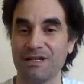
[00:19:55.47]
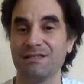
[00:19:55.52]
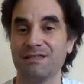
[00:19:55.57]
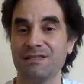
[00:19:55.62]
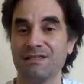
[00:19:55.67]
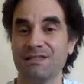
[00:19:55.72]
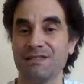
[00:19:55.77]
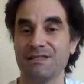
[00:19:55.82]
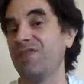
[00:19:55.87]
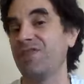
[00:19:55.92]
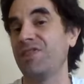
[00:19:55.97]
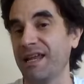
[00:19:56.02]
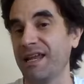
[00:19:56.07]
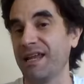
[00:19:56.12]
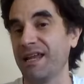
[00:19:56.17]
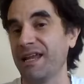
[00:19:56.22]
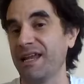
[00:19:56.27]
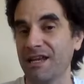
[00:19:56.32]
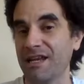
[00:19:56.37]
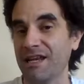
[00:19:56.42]

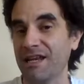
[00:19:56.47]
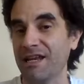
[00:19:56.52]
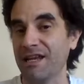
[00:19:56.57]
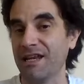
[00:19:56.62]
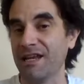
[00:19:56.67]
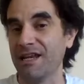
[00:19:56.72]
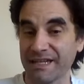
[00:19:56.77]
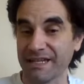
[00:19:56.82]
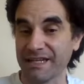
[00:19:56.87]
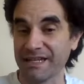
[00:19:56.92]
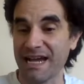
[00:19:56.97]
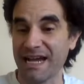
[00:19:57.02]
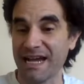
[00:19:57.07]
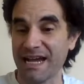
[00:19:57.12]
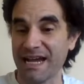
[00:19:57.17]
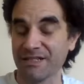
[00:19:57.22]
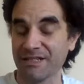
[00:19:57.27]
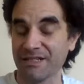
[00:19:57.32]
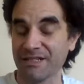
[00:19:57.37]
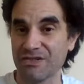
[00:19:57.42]
sympathetic Native American
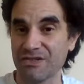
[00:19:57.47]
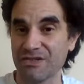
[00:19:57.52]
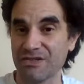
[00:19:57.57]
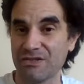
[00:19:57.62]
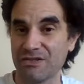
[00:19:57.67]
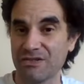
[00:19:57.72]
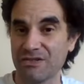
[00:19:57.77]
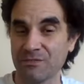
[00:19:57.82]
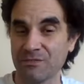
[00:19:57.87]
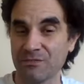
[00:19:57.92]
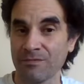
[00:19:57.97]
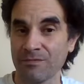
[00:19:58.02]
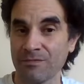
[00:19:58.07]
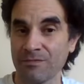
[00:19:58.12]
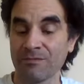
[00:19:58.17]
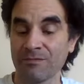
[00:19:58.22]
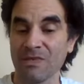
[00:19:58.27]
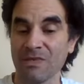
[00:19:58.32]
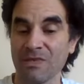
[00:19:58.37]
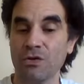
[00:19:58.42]
characters
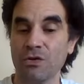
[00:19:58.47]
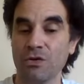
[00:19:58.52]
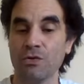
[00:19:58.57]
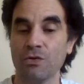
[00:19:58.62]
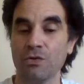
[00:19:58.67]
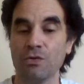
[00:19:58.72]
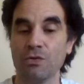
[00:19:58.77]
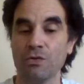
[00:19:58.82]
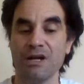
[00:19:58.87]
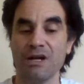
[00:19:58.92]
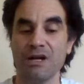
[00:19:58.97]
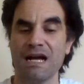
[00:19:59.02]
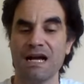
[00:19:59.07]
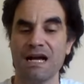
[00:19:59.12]
who